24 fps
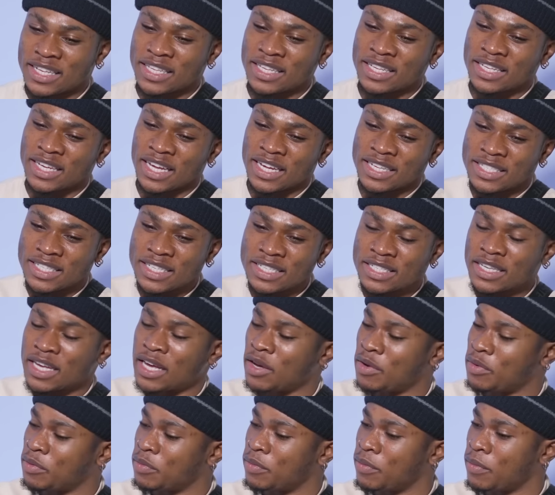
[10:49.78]
think there's this
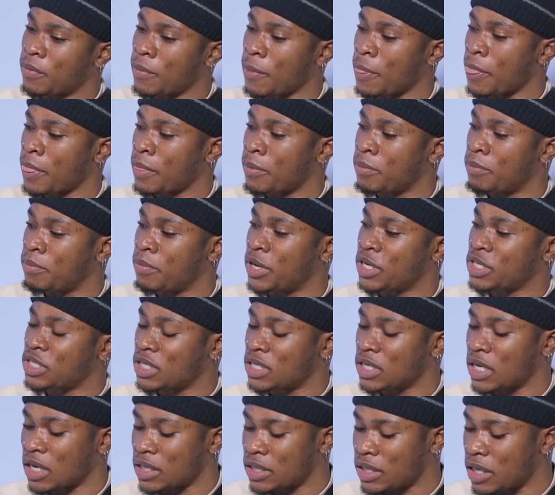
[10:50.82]

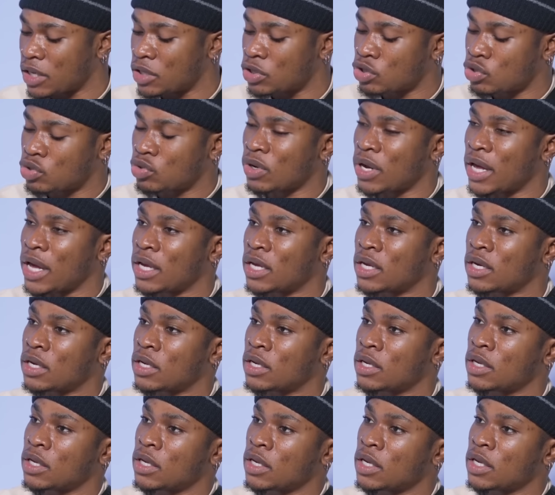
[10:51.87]
machine that tends to, like,
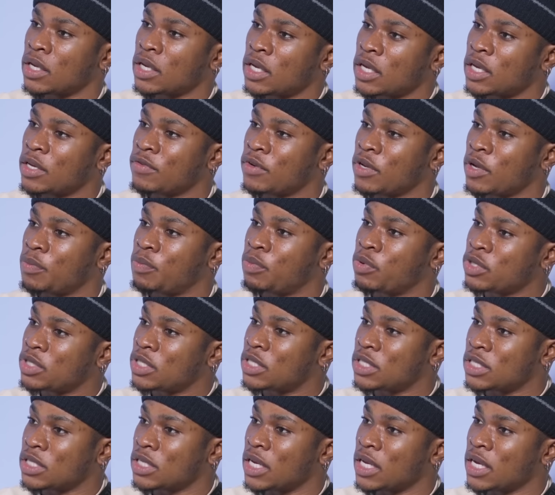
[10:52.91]
if they put
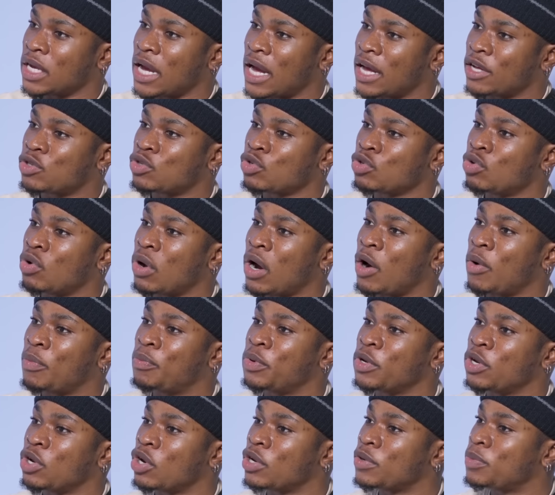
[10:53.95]
it in a guy to know how
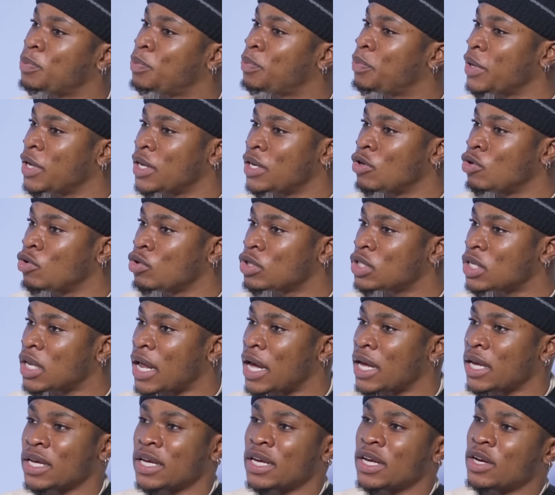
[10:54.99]
period pain looks
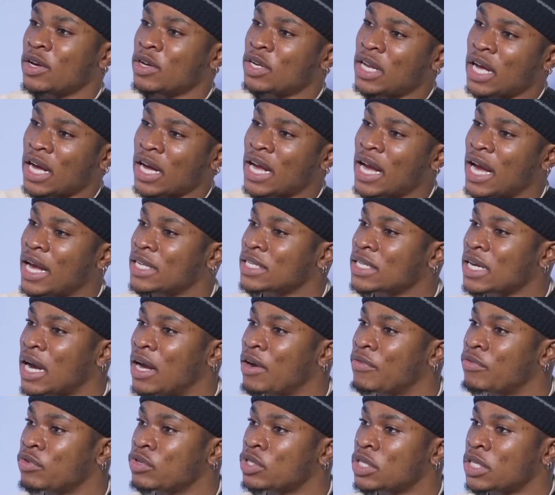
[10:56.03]
like, that guys
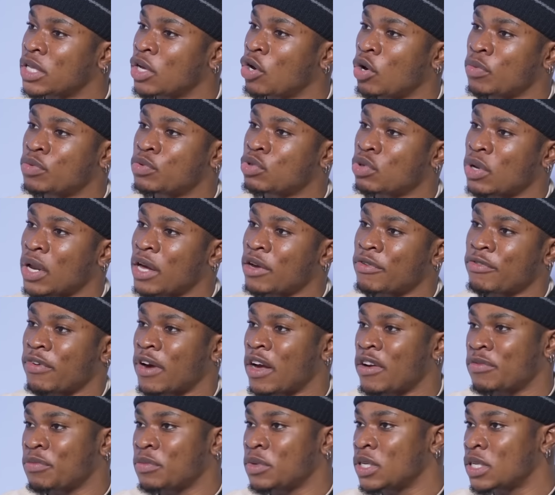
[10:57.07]
can't even stay up to like
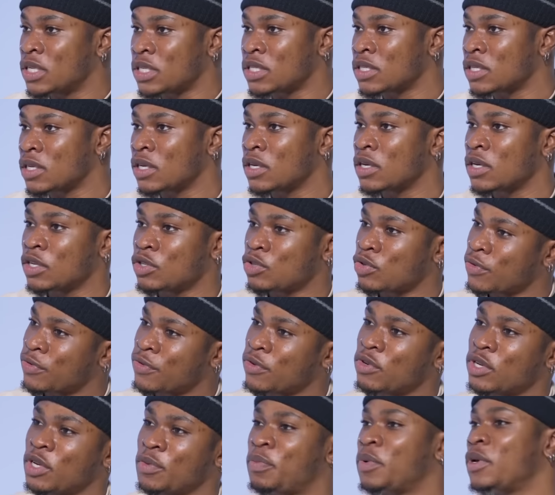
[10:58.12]
5 minutes to
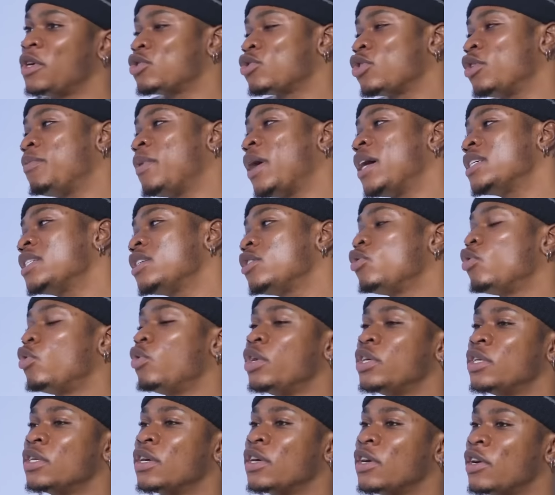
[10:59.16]
feel the pain. So imagine
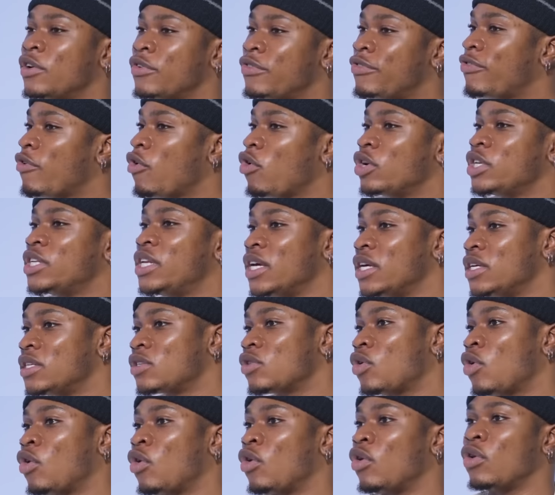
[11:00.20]
going 4 days
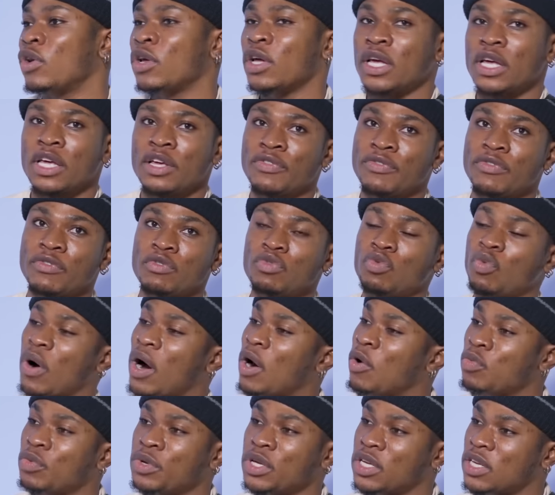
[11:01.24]
or even
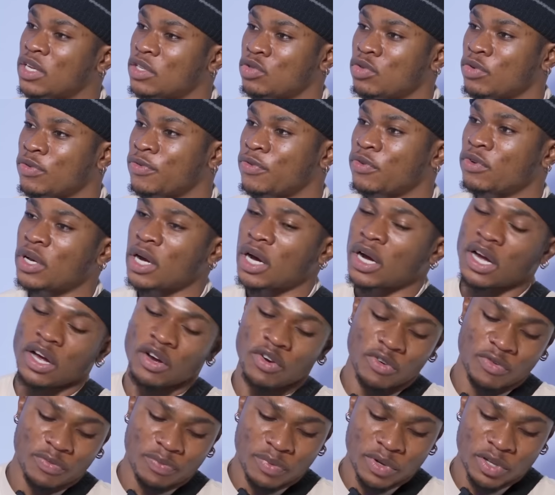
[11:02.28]
1 week to feel that kind
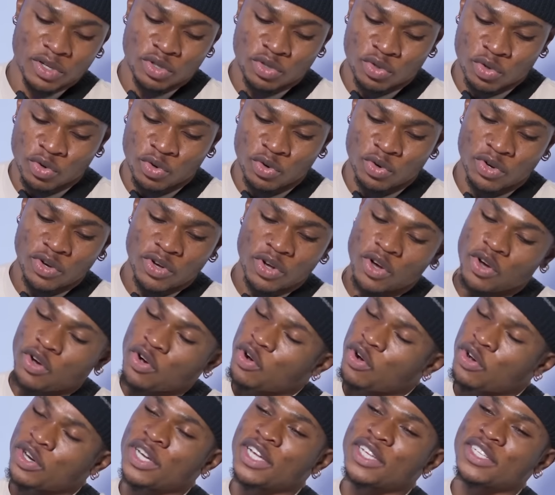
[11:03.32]
of pain. So
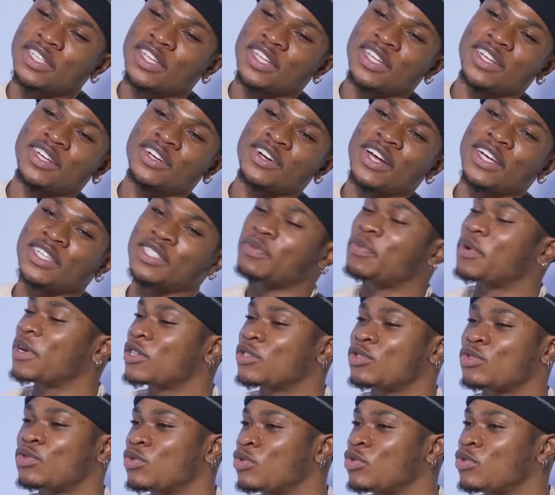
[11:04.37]
honestly, respect to